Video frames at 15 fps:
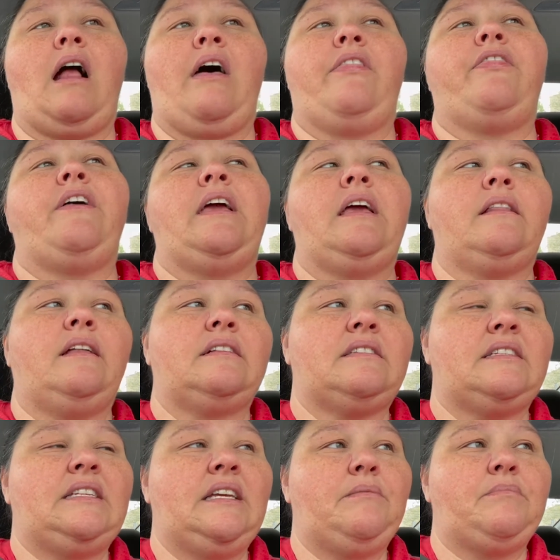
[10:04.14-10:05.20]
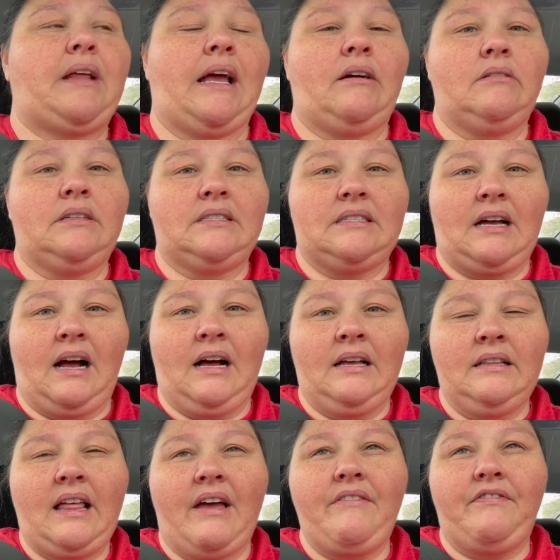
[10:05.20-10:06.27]
I think, that's deep down
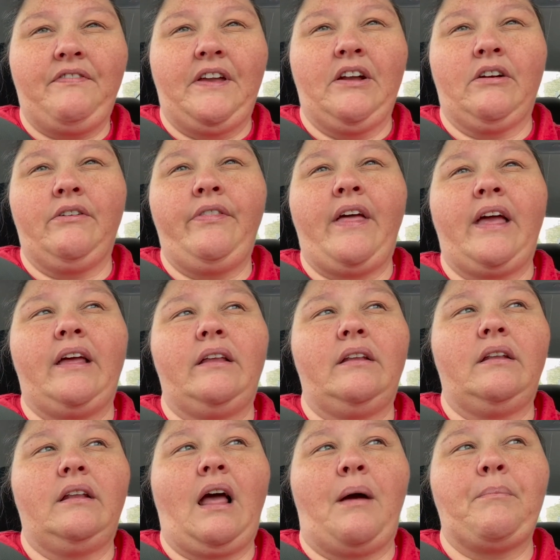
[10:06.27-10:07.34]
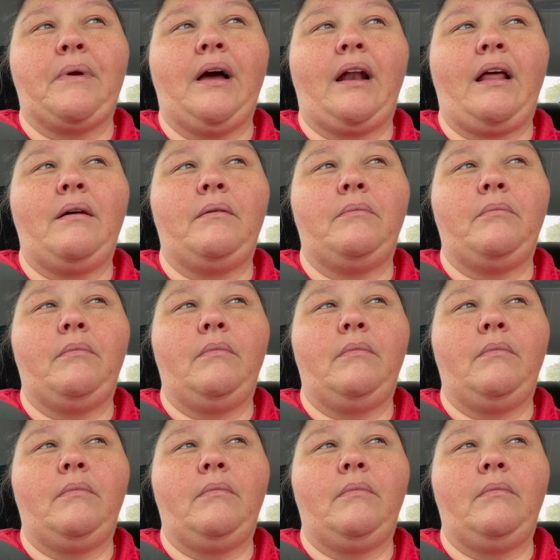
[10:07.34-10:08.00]
inside, that fear that I'm going to